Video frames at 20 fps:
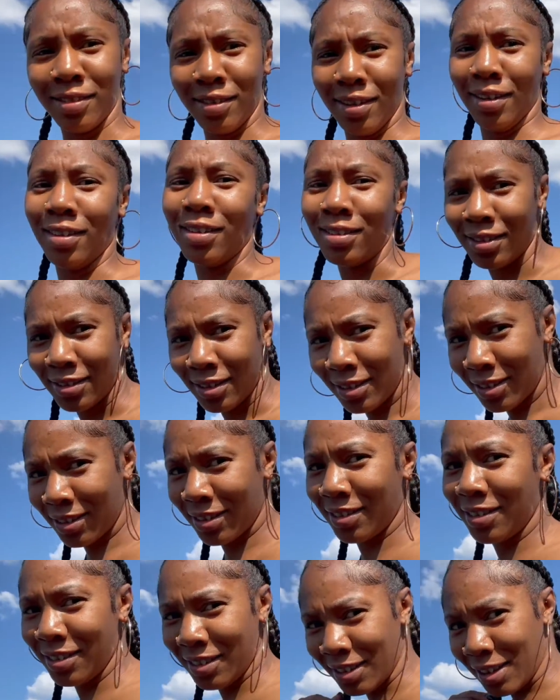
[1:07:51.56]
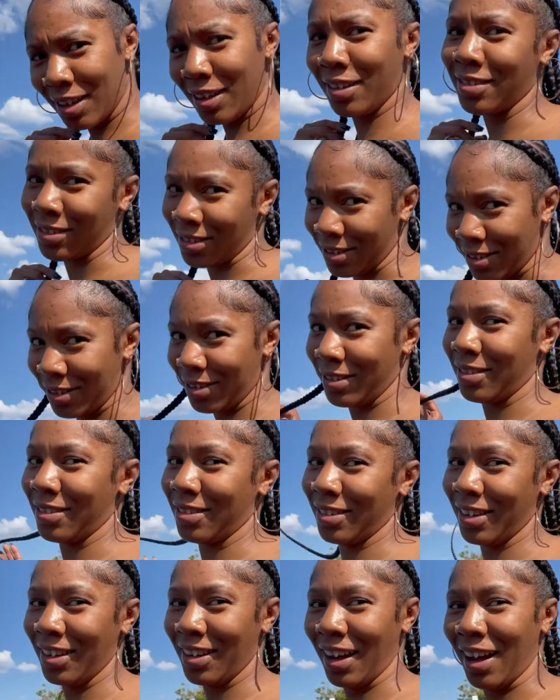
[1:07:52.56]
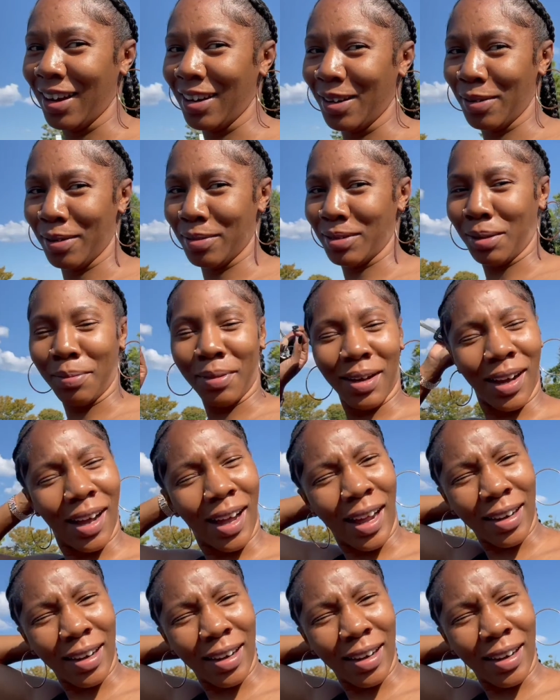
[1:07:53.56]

uh, uh, uh, Y'all know what I'm talking about?